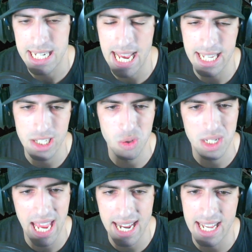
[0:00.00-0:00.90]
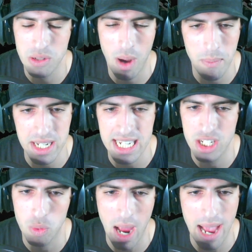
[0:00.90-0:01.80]
Yes, you can. That's why we
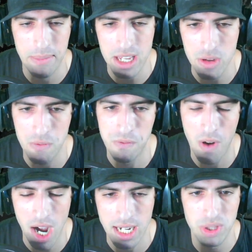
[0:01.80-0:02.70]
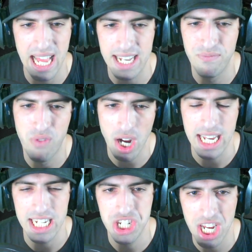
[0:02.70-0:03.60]
just grabbed it. You put that
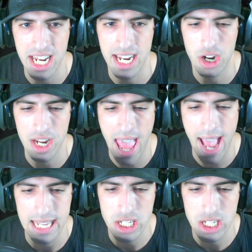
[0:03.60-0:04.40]
in her neck.